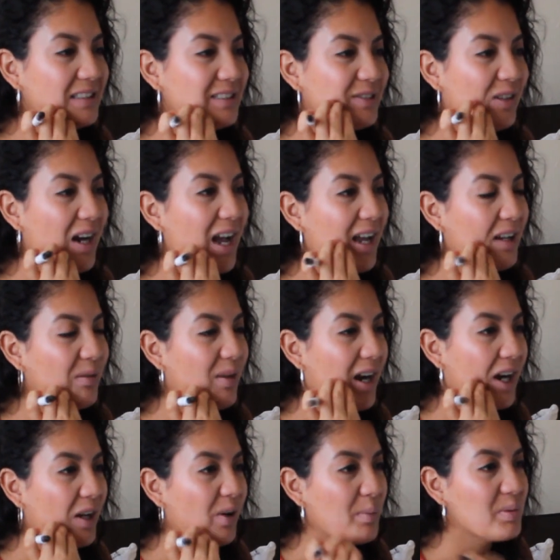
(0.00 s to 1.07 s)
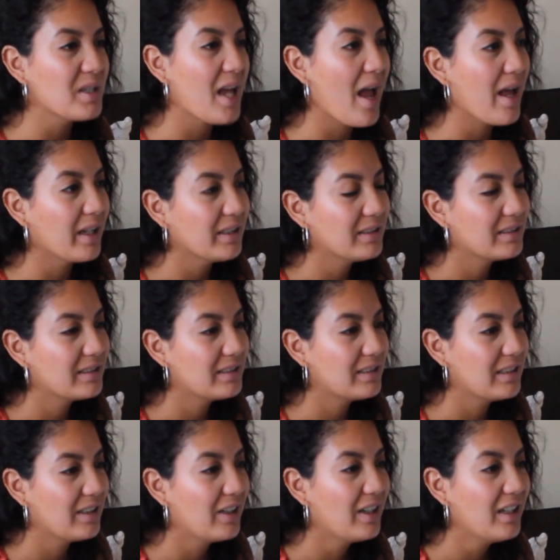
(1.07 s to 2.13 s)
Why? Why are you upset? I
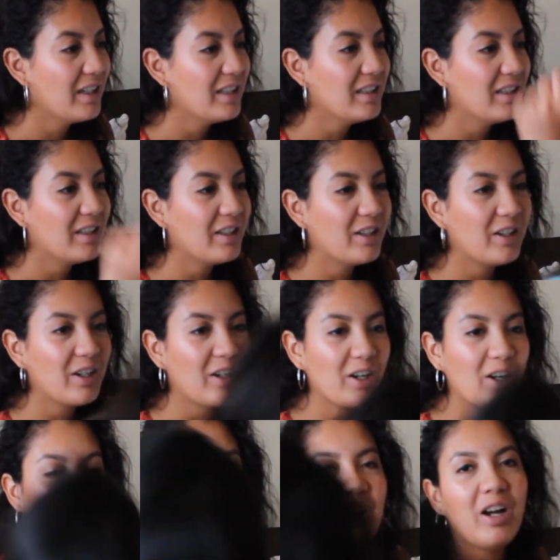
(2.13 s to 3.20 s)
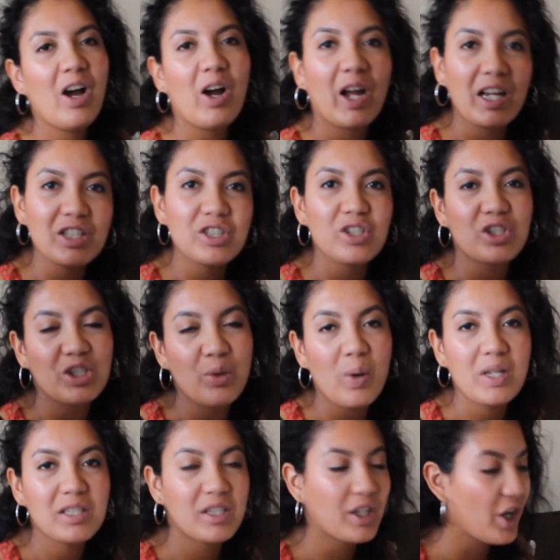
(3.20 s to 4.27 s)
want a girl. Okay, so she
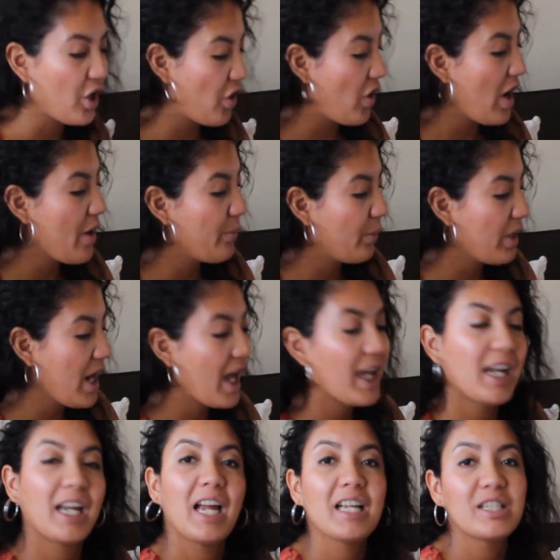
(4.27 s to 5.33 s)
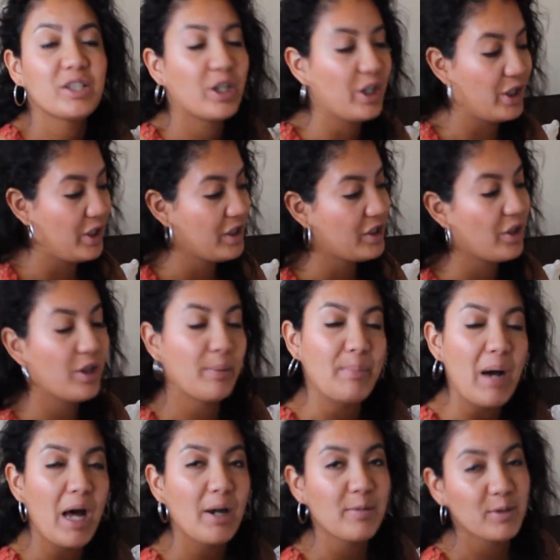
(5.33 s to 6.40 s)
wants a girl, and we're not gonna get to her until the
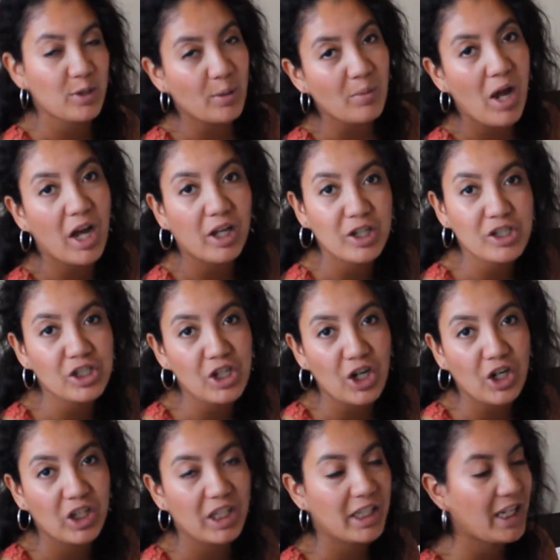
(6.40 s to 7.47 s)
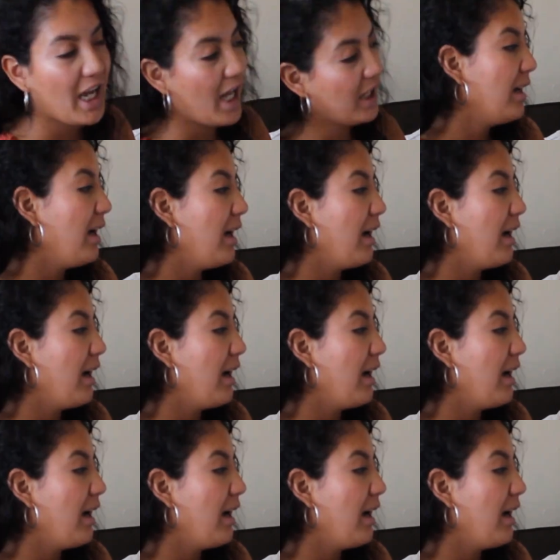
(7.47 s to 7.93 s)
bottom, so I'm not gonna circle it yet.